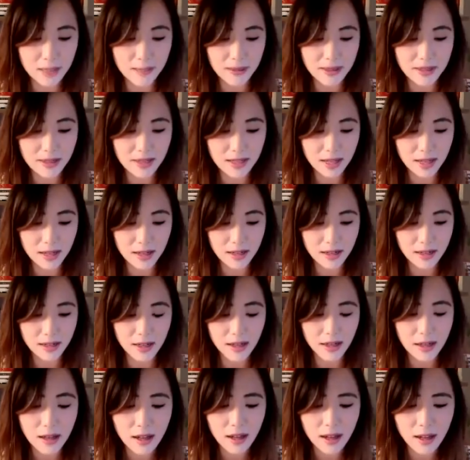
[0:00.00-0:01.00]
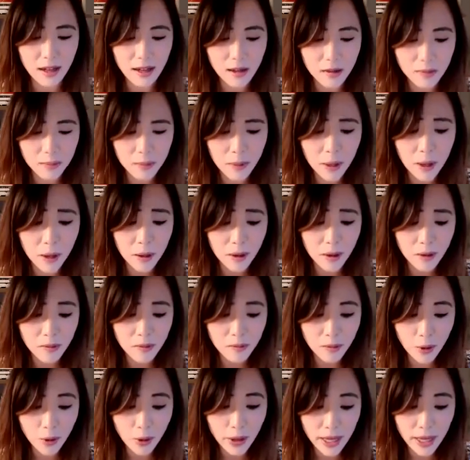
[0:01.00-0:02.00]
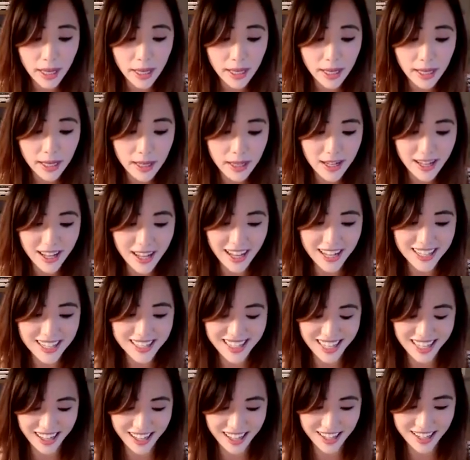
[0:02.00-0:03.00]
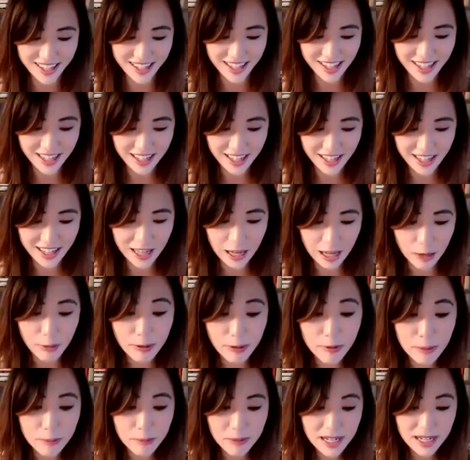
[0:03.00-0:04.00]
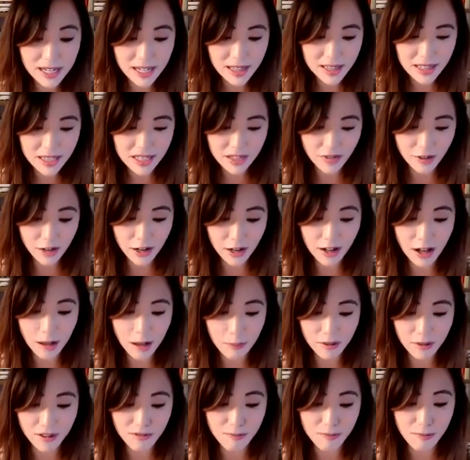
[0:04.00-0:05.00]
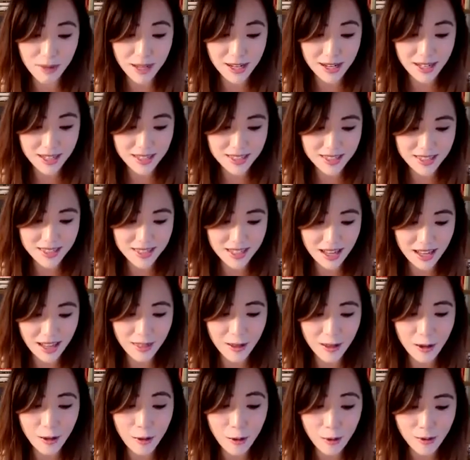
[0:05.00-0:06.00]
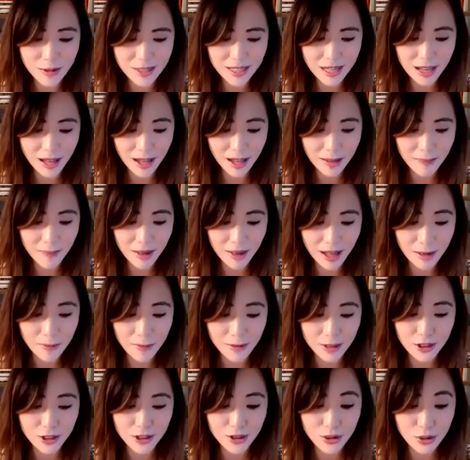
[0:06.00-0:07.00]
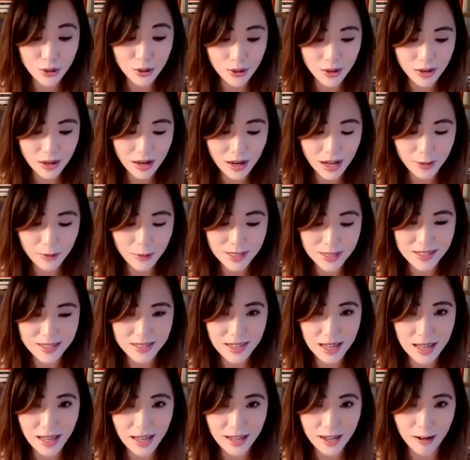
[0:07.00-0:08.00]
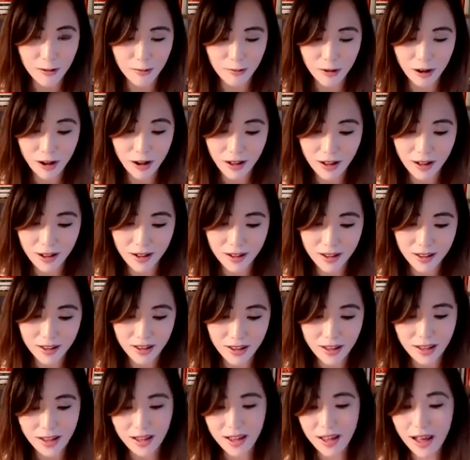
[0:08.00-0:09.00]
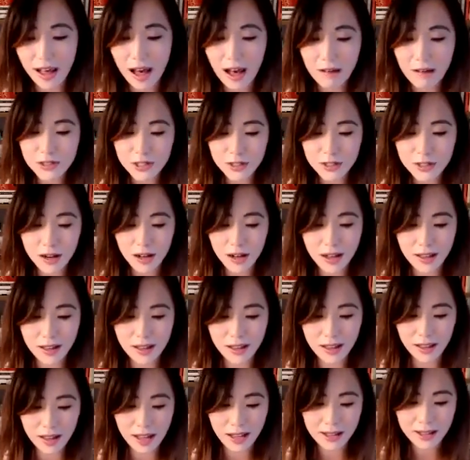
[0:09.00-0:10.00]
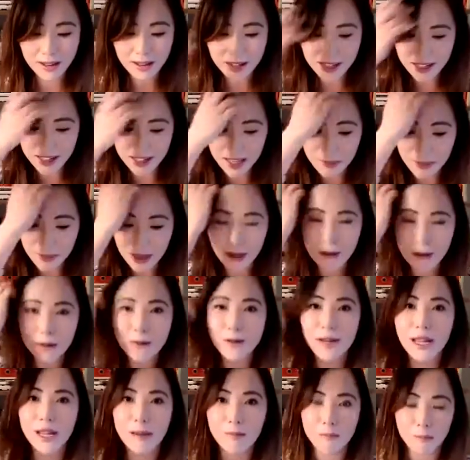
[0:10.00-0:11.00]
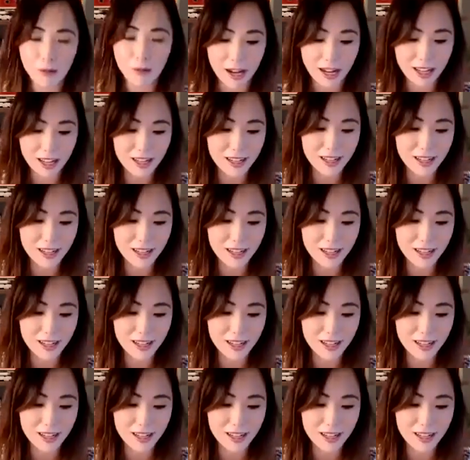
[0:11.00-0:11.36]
said. Bo Moi, I said. We repeated this for a couple of minutes, and the whole time I was sure I was saying it wrong. After all, I couldn't get my own name right.